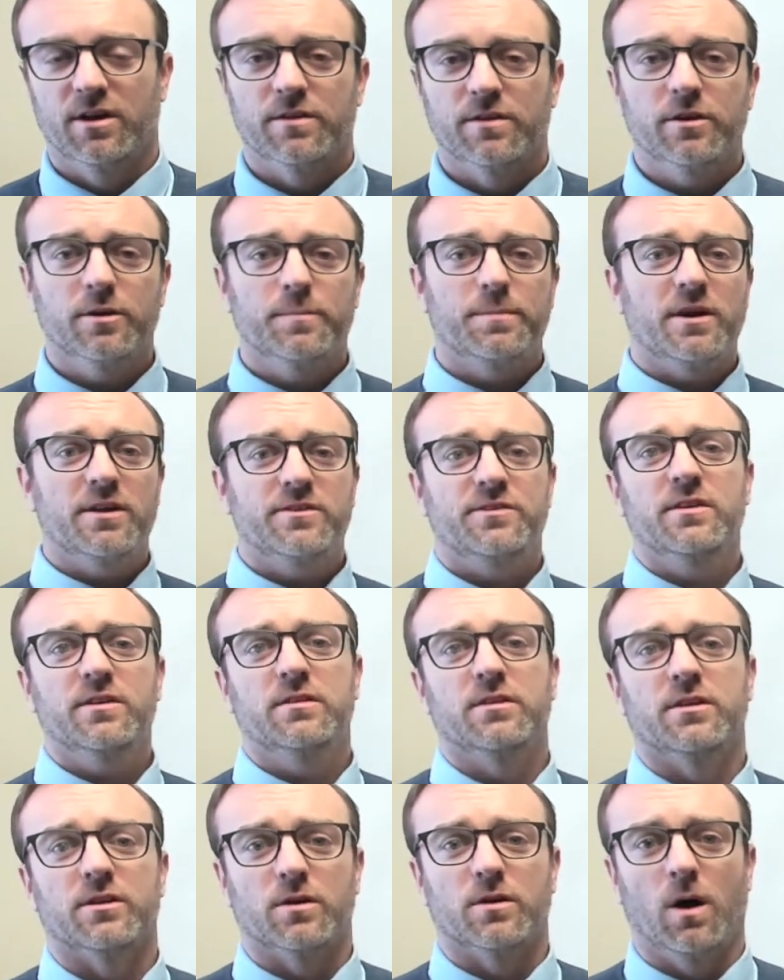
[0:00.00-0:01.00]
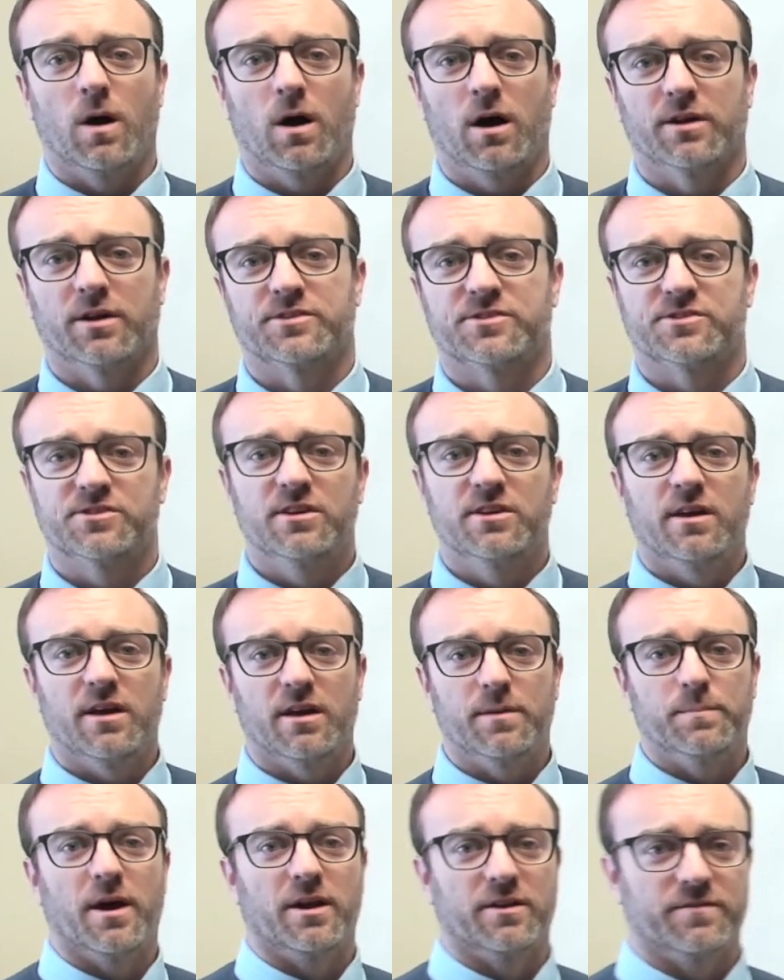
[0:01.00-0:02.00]
They're basically costs
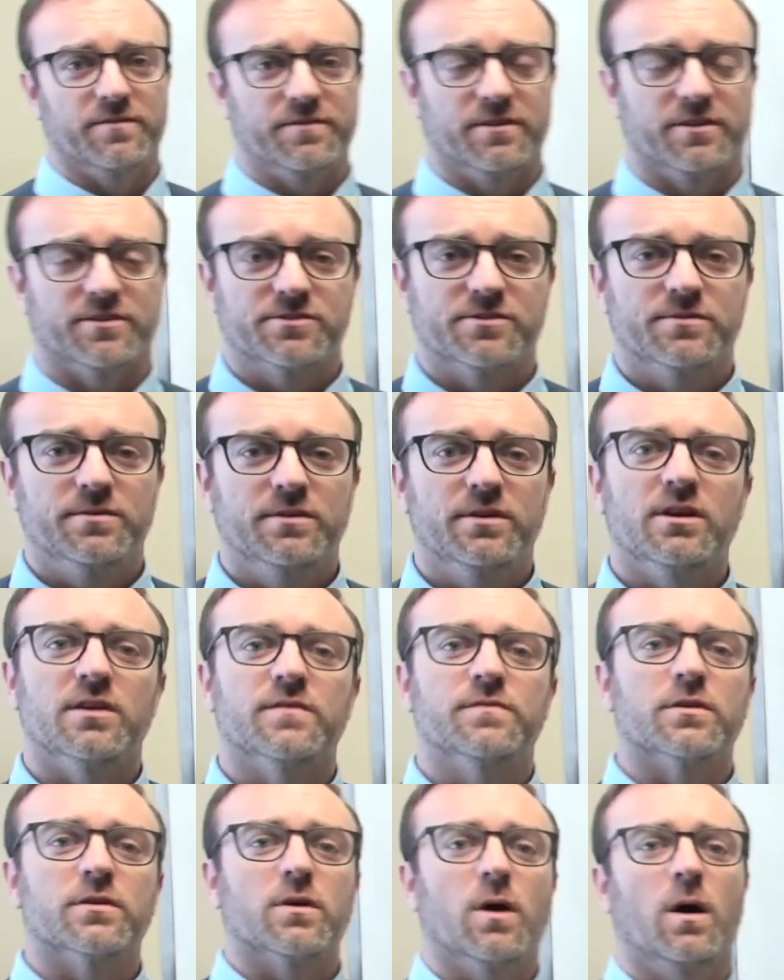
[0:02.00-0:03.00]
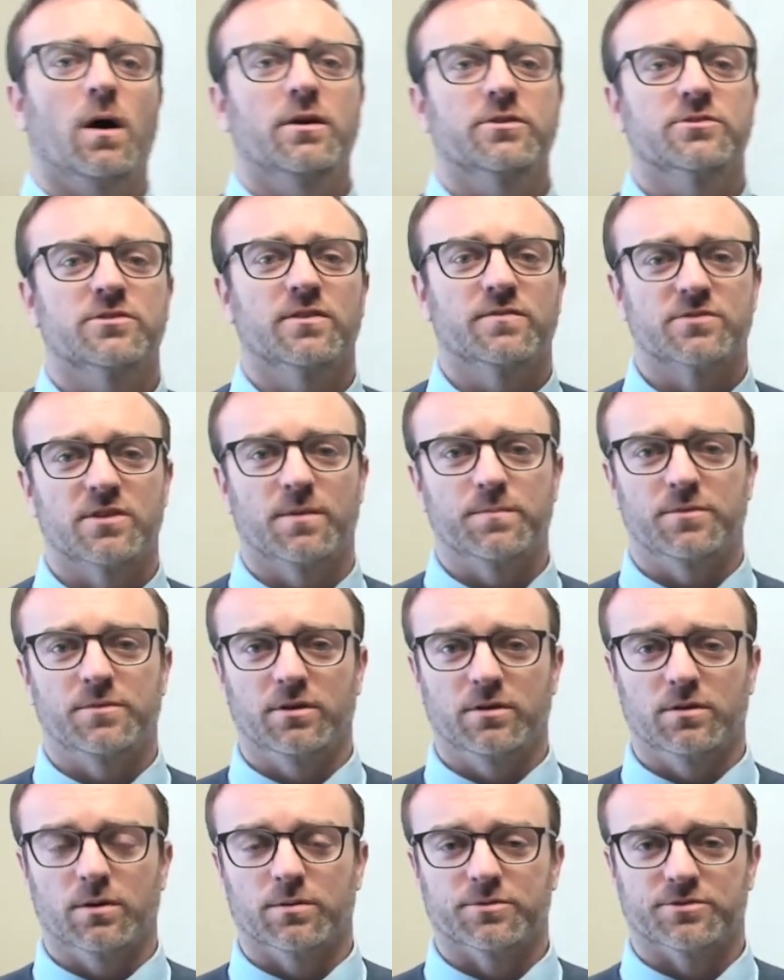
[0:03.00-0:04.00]
and benefits. If the cost of something
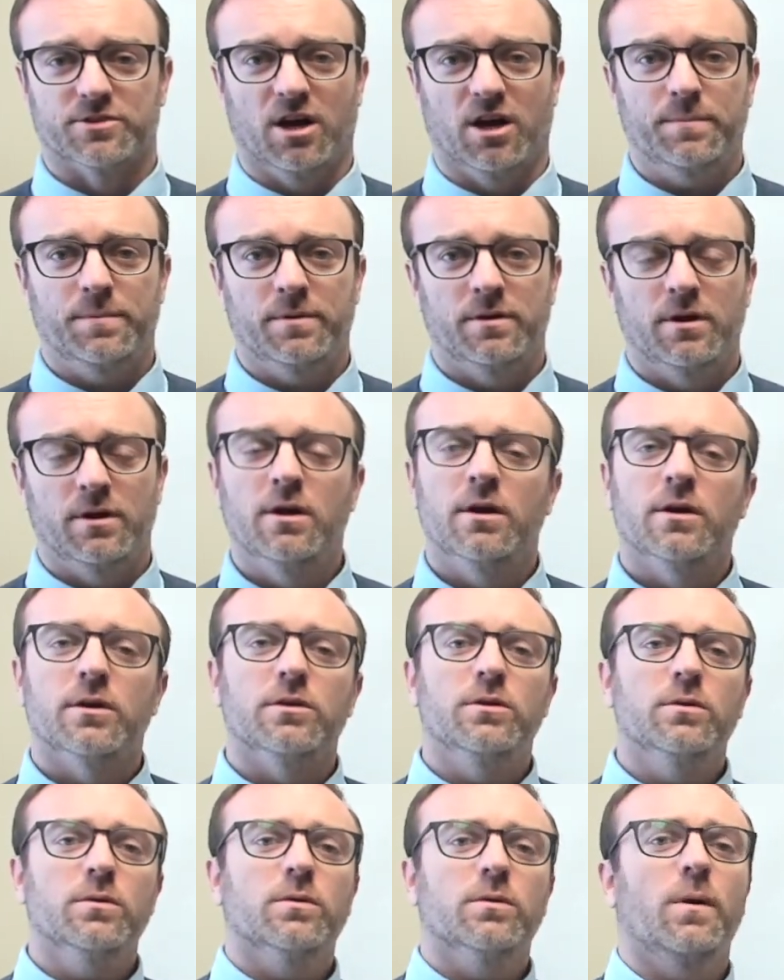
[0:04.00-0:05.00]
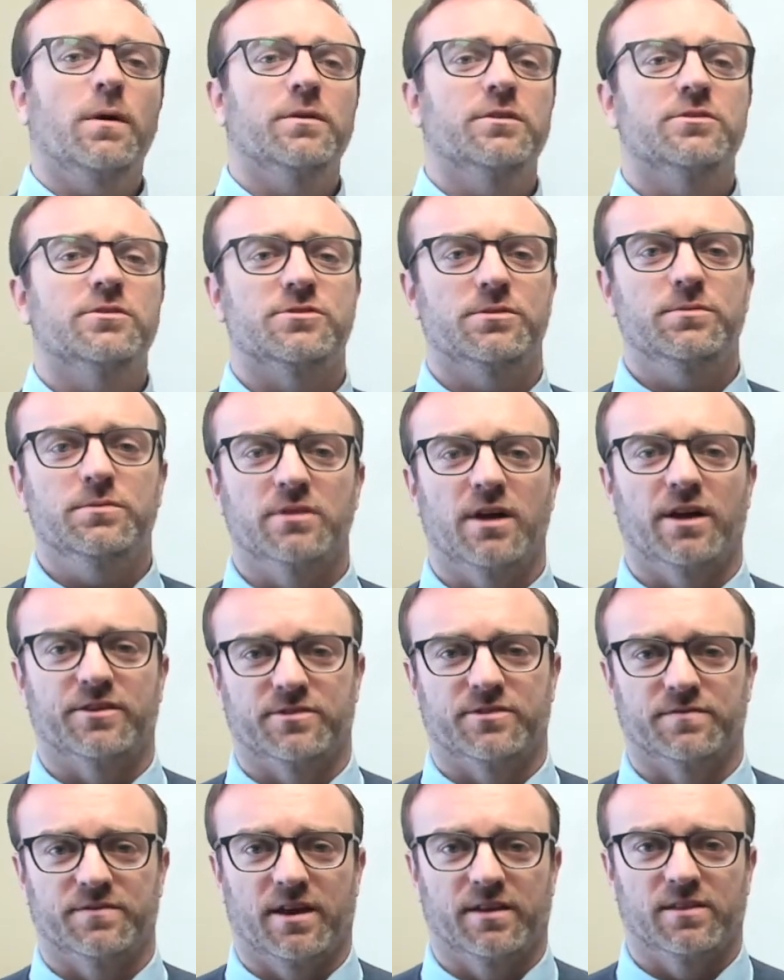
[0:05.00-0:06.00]
goes up, you're going to do less
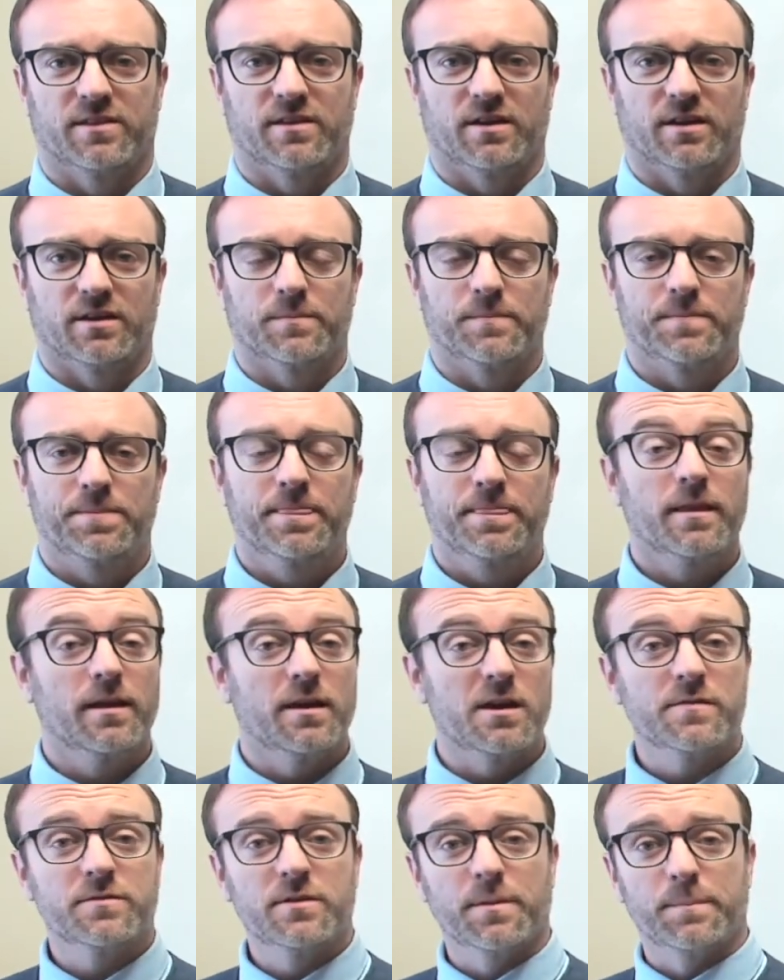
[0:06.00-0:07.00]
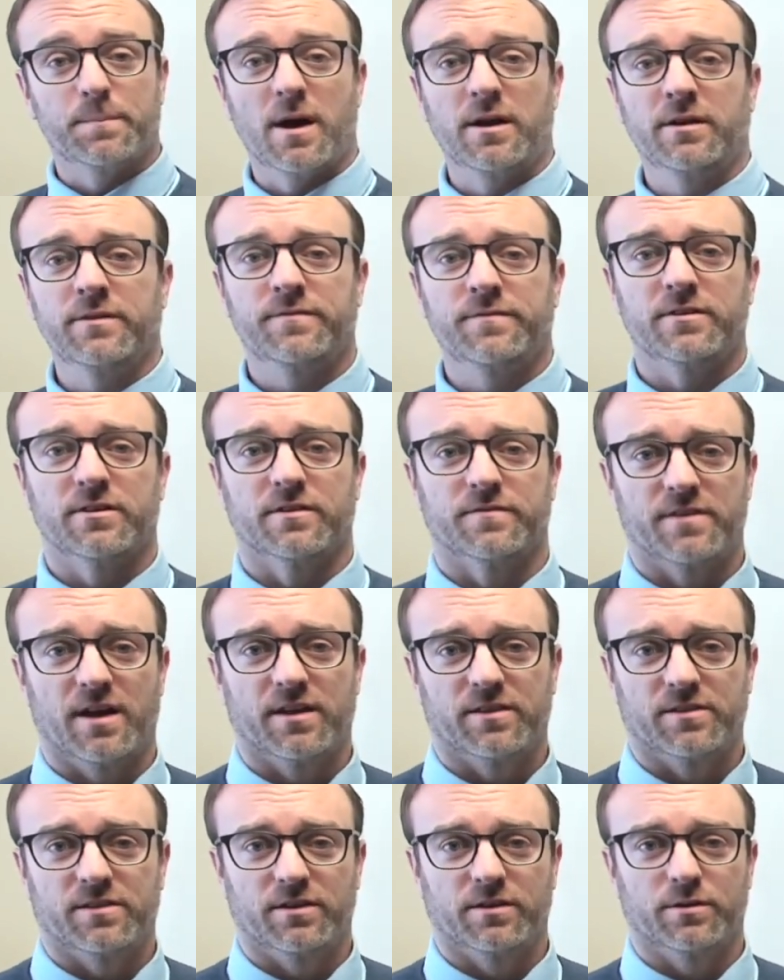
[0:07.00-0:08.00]
of that thing. If the benefit of
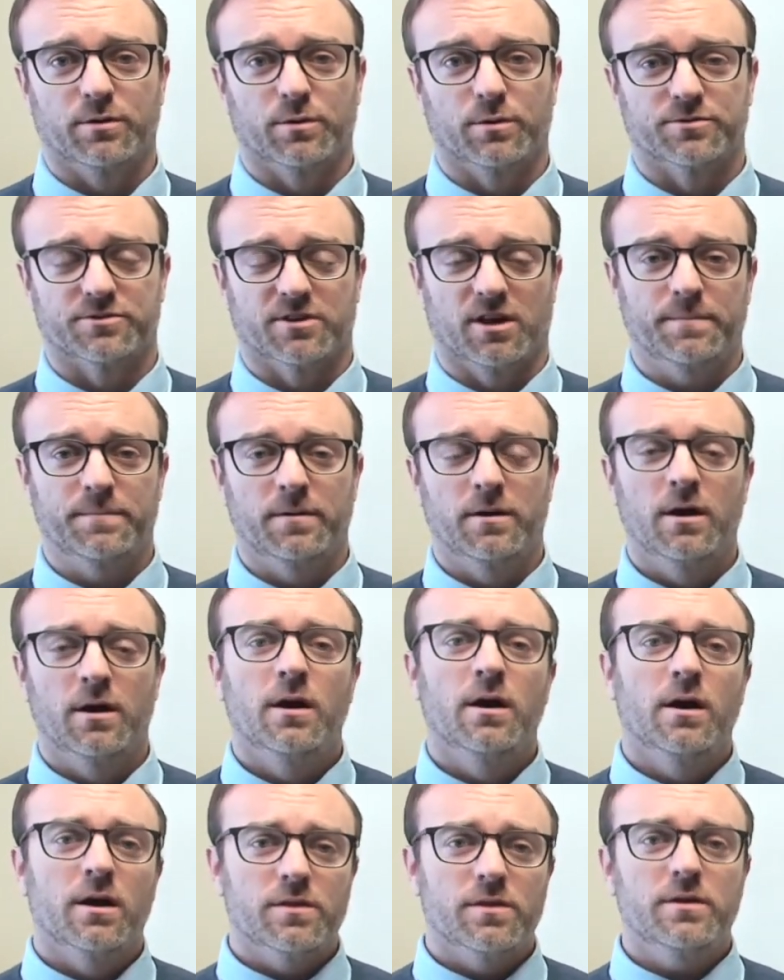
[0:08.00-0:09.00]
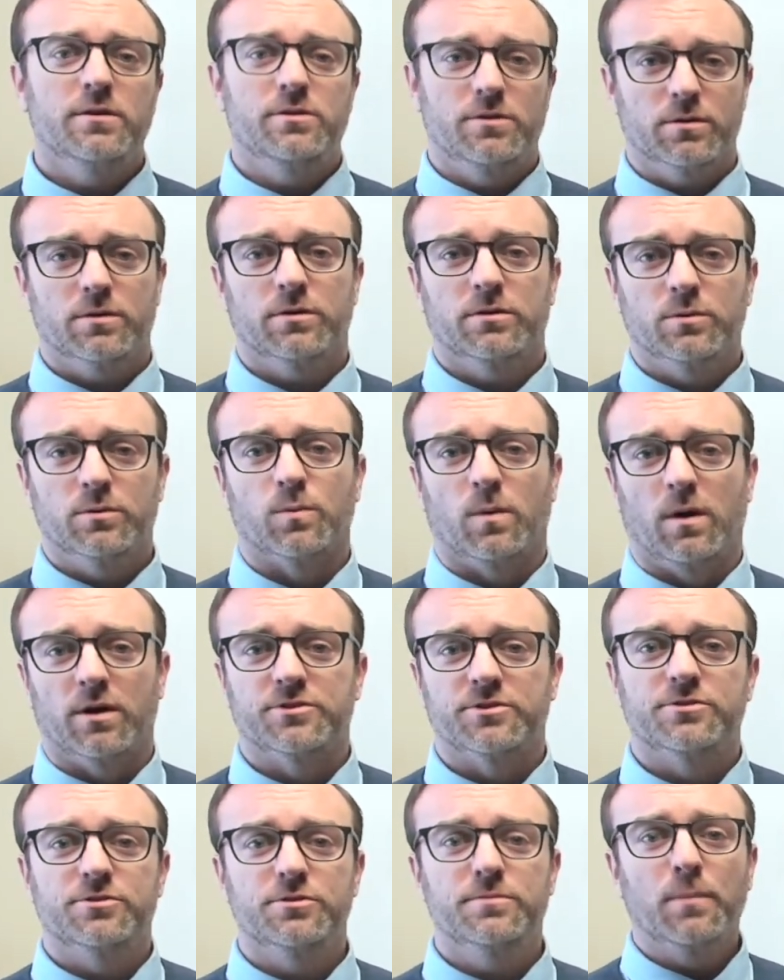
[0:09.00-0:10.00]
that thing goes up, then you're going to want
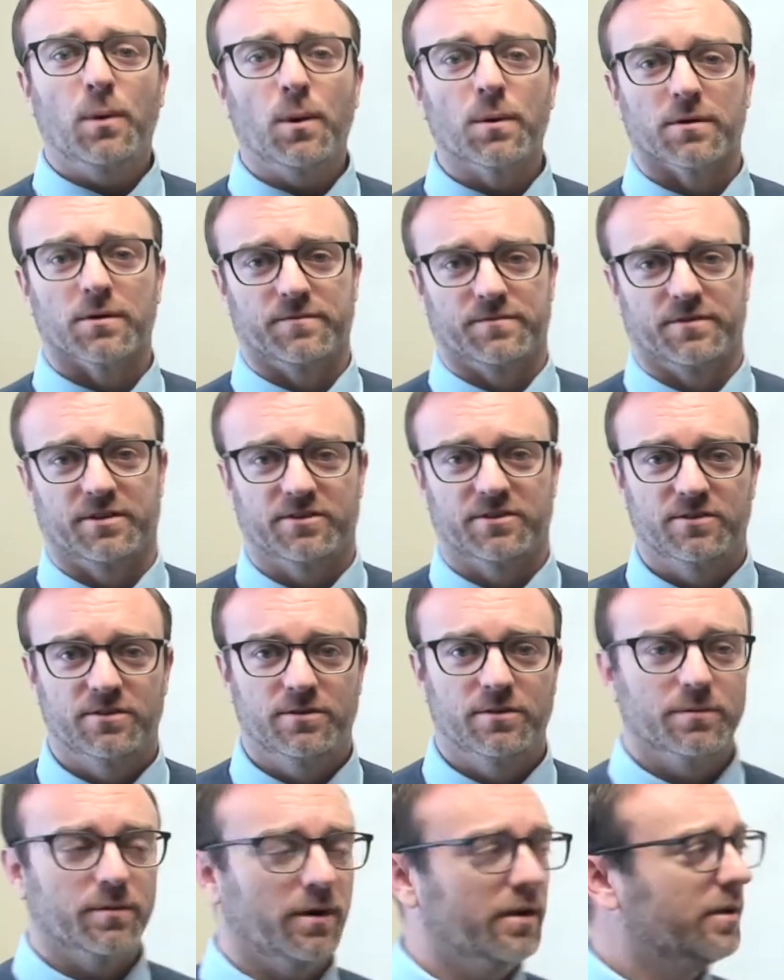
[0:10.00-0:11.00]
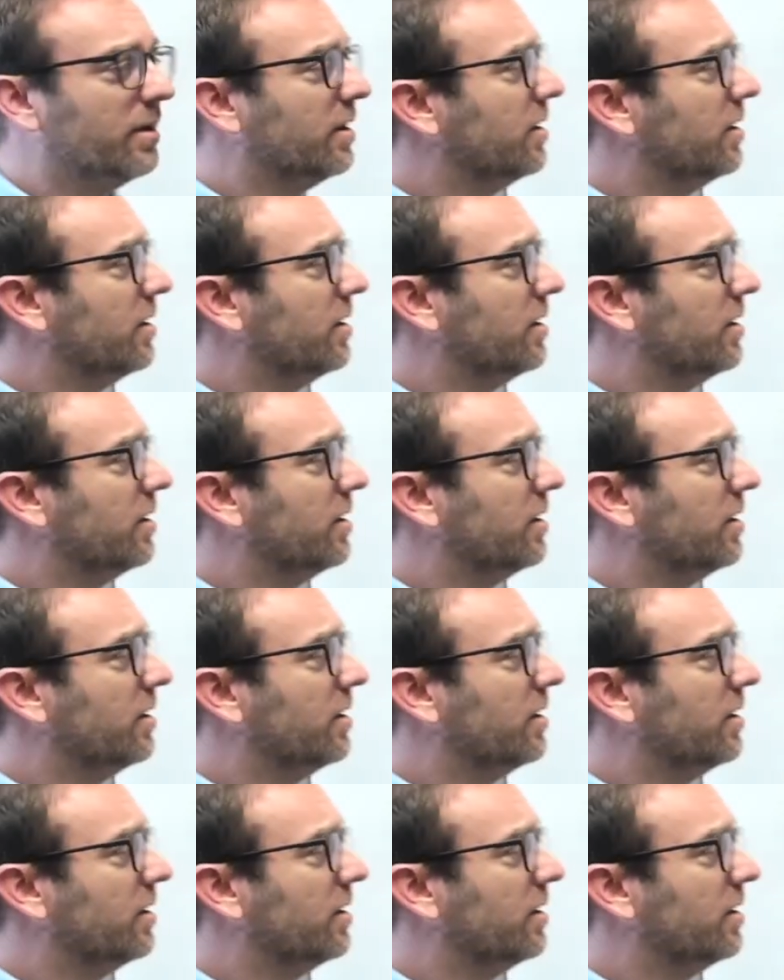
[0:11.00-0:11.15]
to do more of it, right?